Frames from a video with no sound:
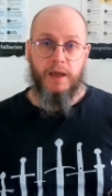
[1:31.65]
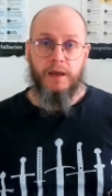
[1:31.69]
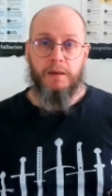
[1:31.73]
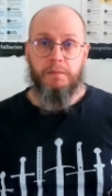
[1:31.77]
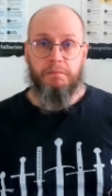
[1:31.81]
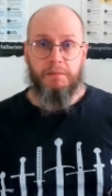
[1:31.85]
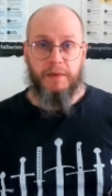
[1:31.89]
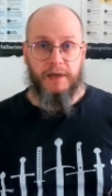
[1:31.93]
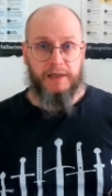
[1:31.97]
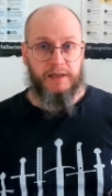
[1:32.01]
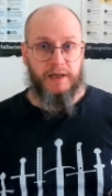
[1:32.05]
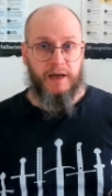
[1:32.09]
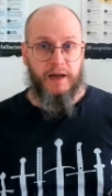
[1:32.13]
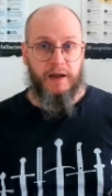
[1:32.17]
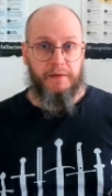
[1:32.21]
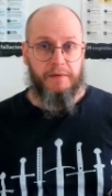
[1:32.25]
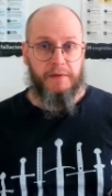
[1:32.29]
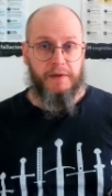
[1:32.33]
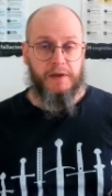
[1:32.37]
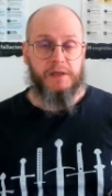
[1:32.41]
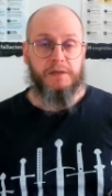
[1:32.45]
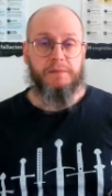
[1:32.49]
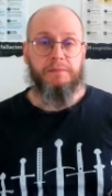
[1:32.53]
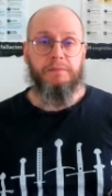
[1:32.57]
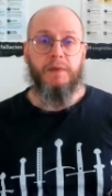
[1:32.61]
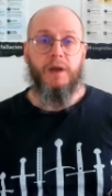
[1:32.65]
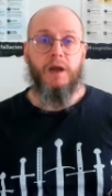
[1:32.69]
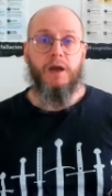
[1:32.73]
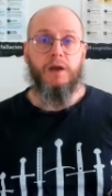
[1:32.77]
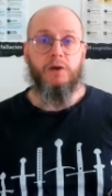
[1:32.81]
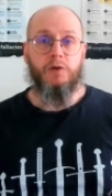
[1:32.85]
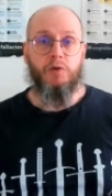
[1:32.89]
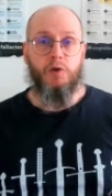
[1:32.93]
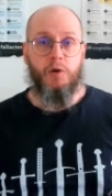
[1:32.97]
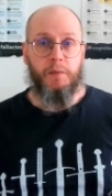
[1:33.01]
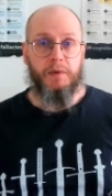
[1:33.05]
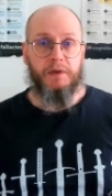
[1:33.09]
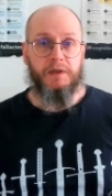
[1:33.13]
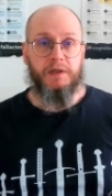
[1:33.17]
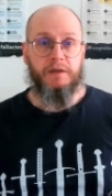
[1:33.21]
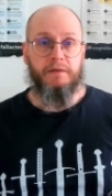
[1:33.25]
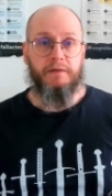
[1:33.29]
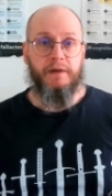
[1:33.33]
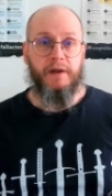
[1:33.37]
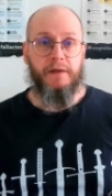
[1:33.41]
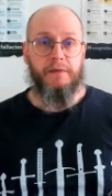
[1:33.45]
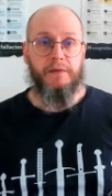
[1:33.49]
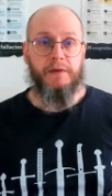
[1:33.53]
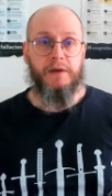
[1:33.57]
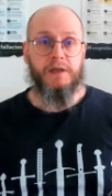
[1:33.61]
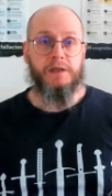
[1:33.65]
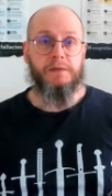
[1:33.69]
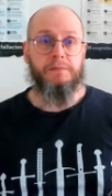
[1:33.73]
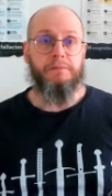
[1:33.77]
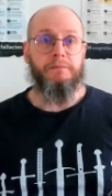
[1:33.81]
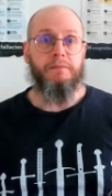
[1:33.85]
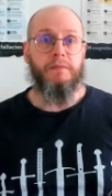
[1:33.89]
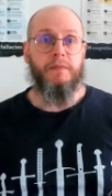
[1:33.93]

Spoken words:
metaethics, normative ethics,